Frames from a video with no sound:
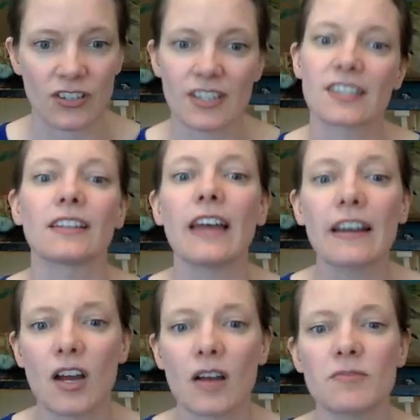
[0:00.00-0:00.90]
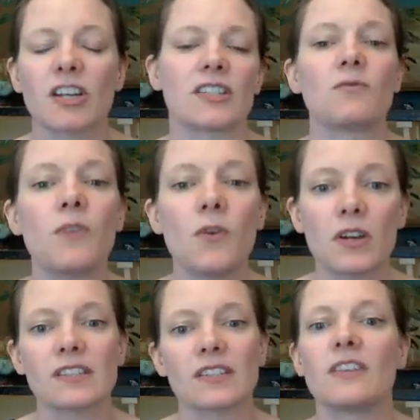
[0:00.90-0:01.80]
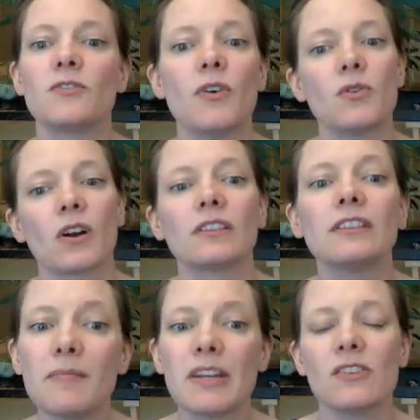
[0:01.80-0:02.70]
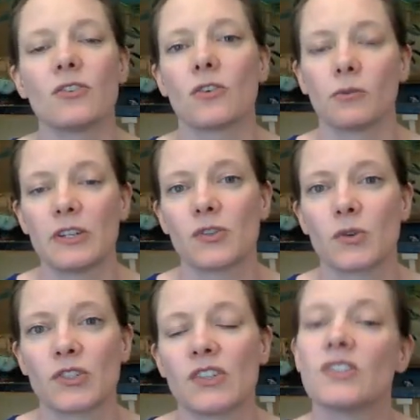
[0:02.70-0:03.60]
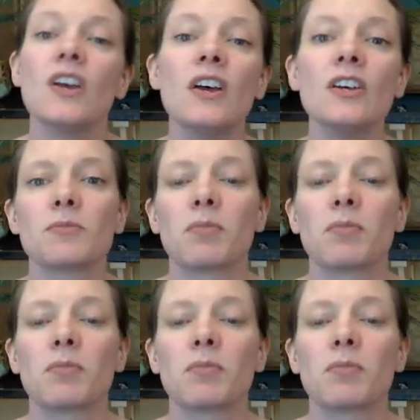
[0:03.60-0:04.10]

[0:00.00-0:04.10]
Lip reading: to select objects and focus and devote our limited neural resources to